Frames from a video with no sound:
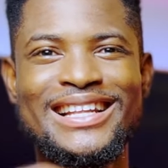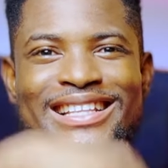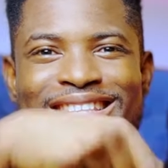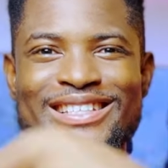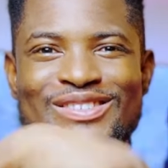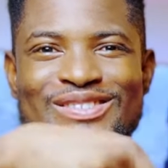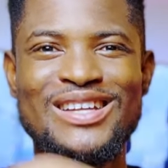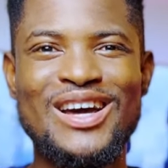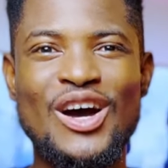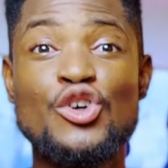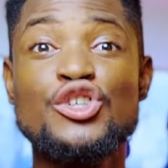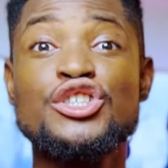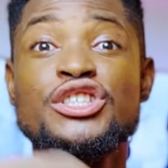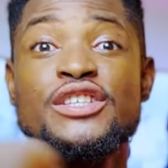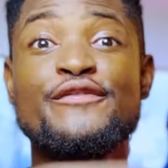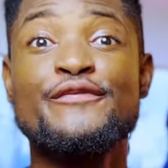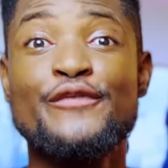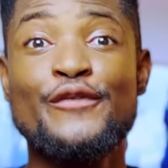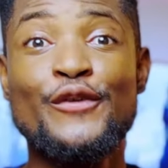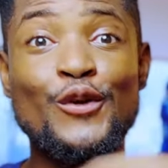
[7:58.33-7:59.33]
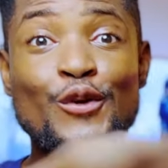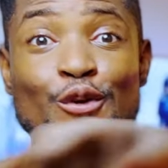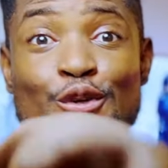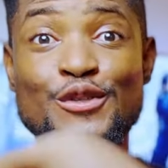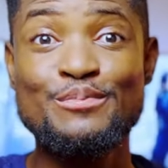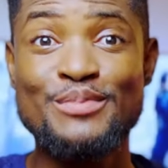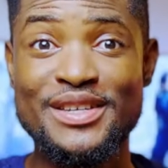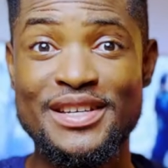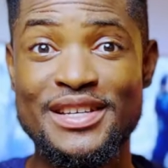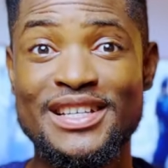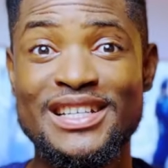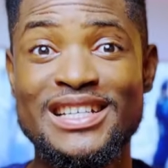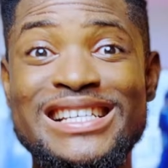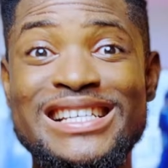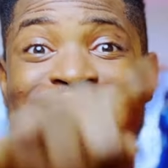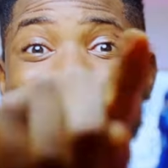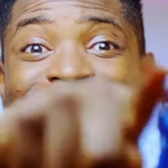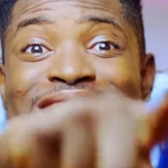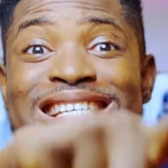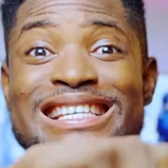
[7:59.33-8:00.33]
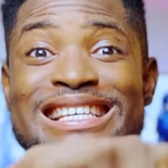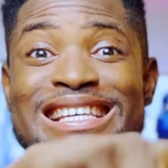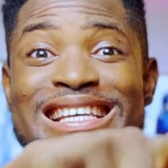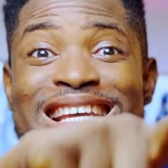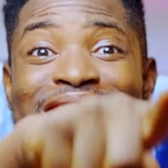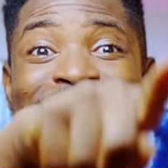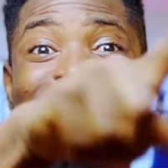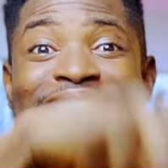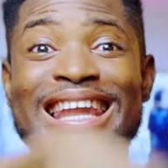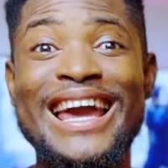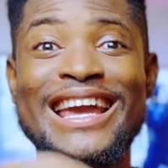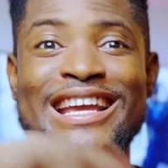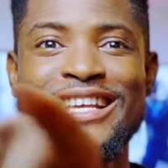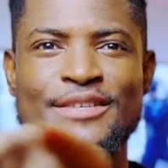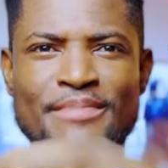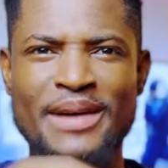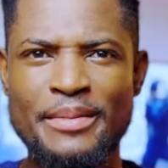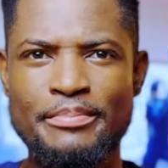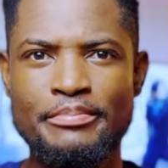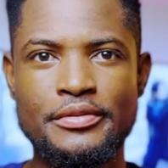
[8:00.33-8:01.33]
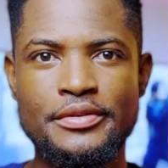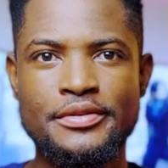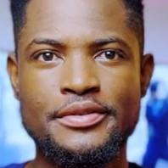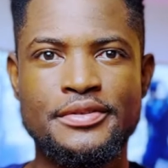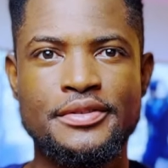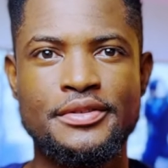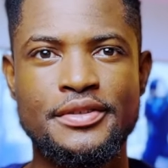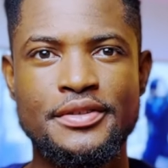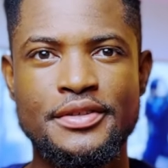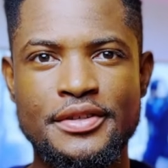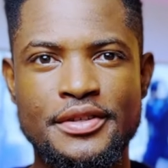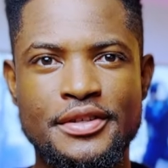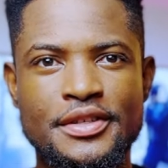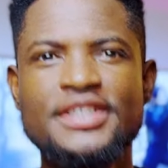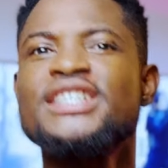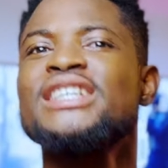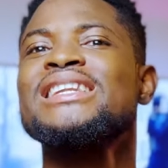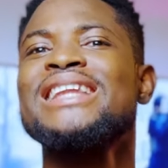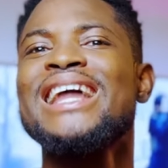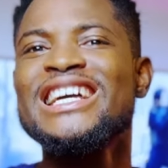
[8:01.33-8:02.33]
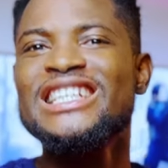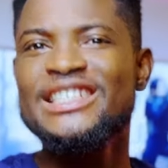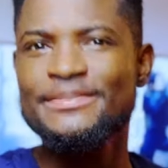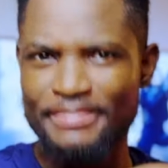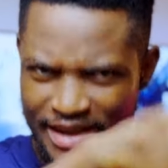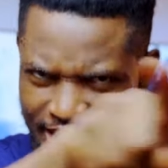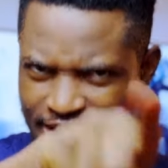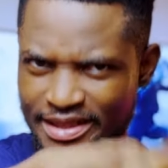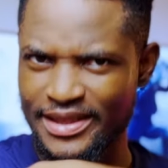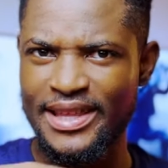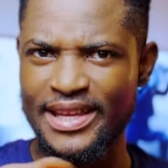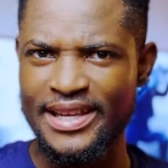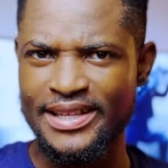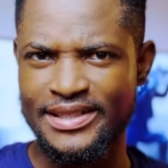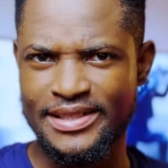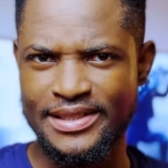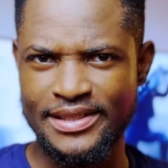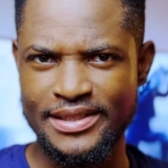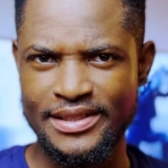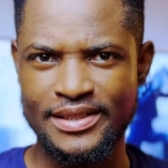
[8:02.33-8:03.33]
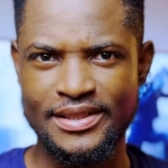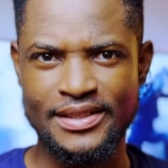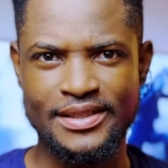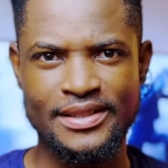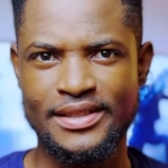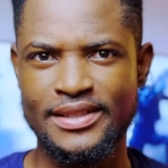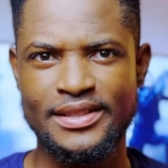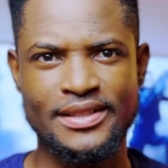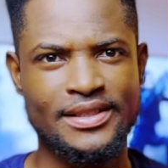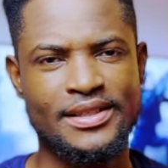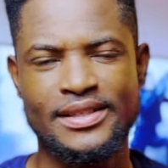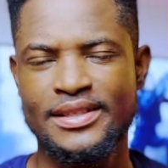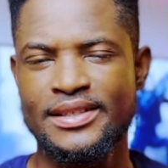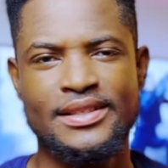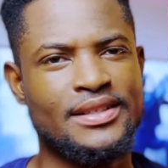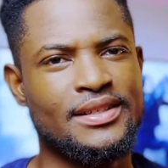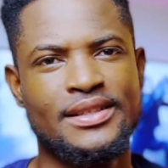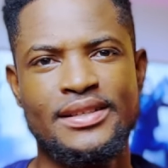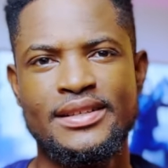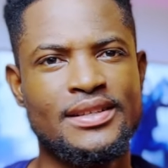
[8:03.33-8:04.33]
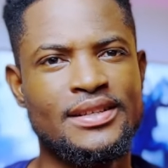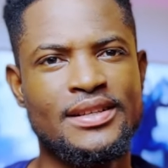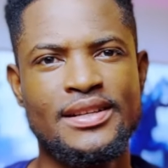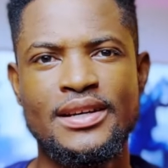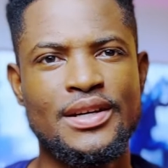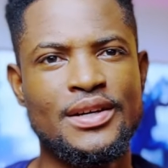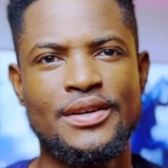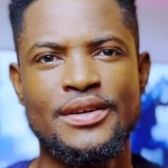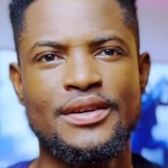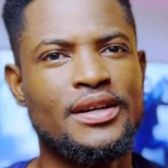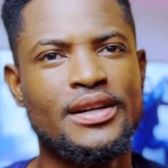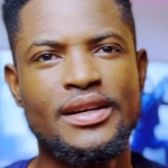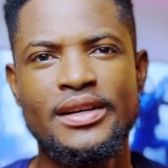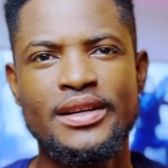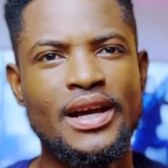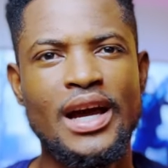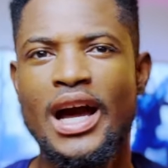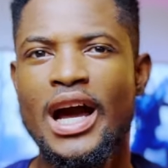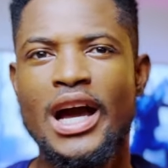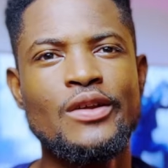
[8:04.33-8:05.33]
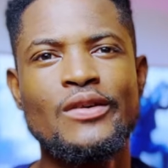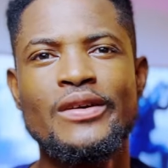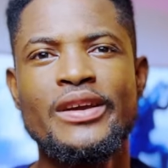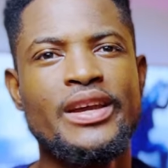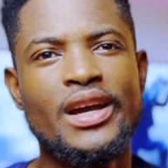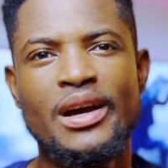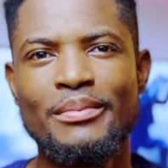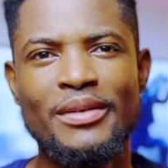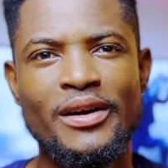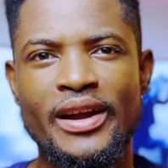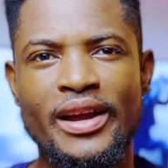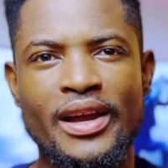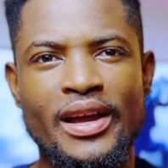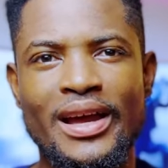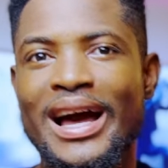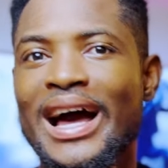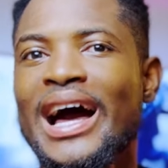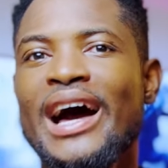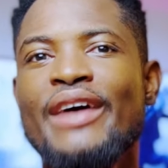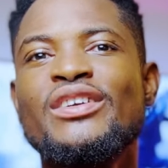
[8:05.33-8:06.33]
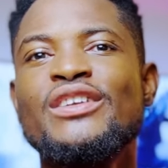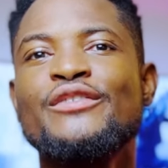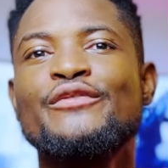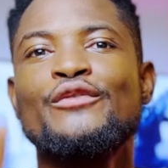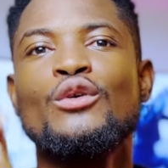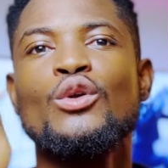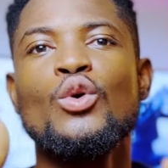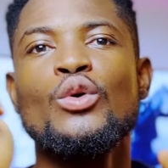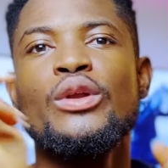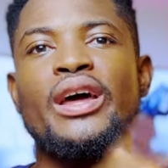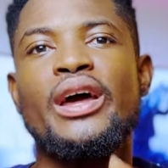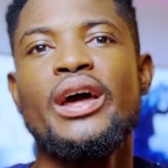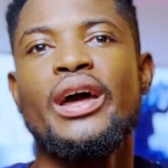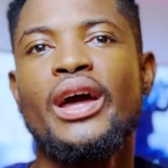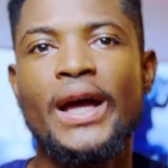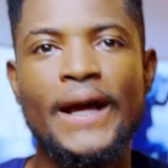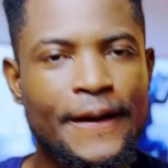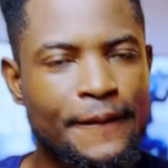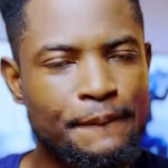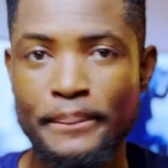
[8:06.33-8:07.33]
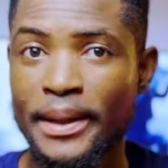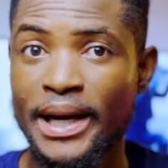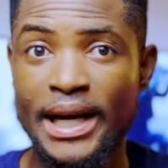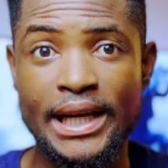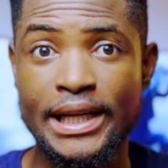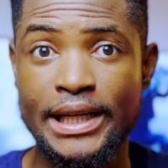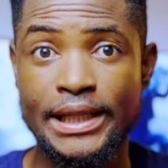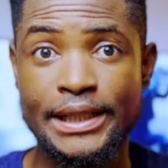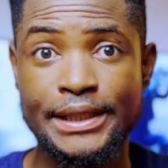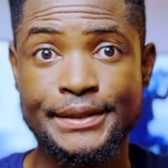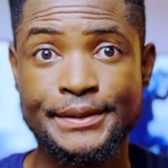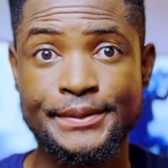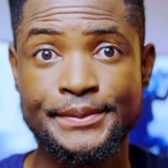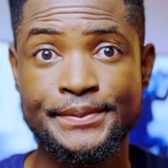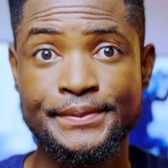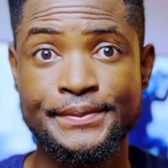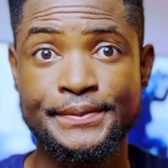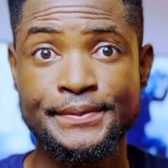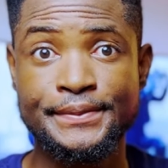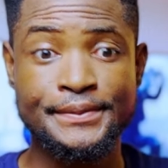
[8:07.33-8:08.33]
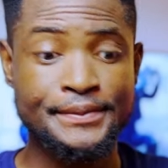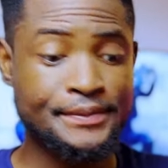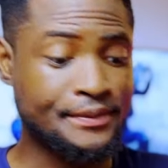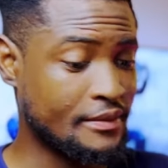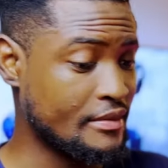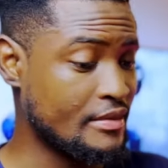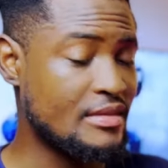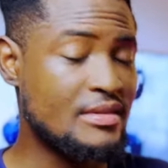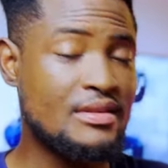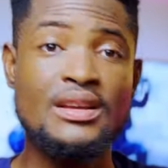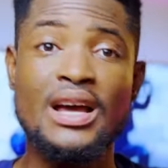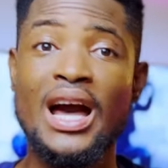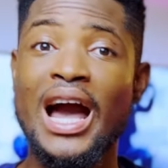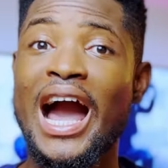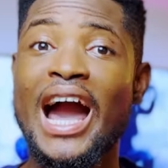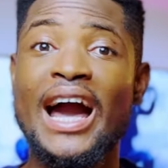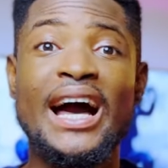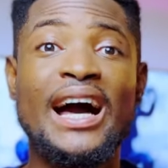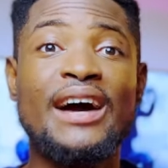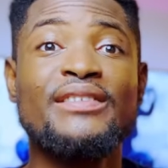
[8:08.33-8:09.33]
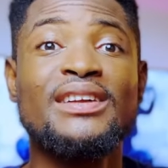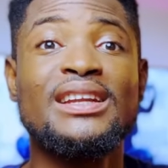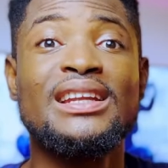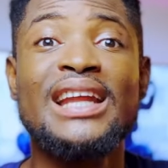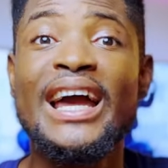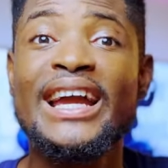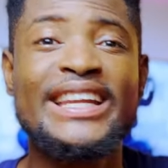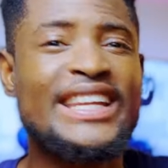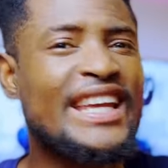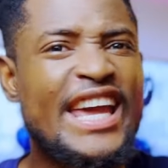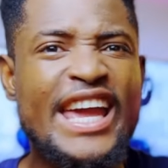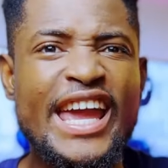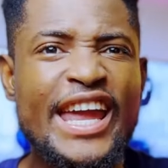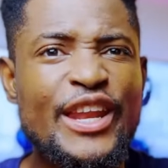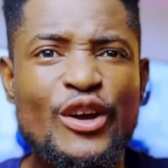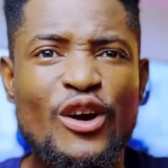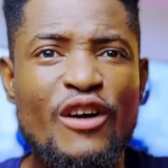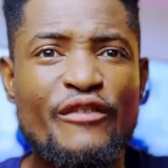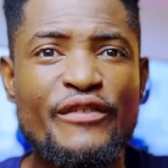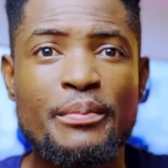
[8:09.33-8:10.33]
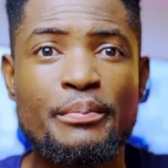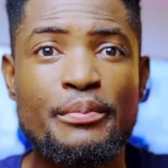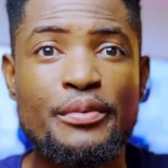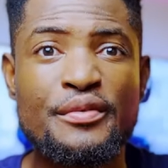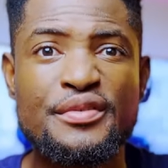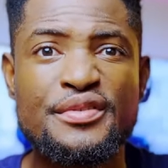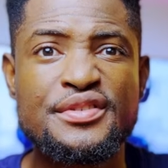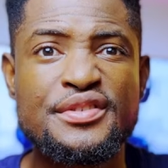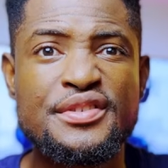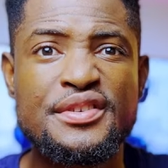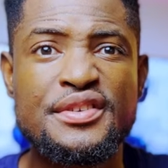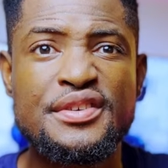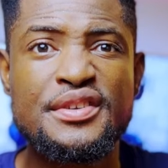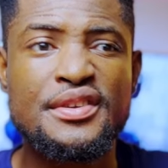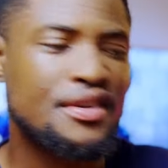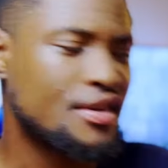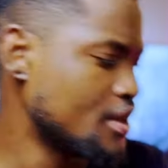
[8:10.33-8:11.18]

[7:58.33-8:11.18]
Till now, she follows me. She likes my post. She likes my things. Now, I don't care about her. I haven't followed her back. I haven't liked any of her posts.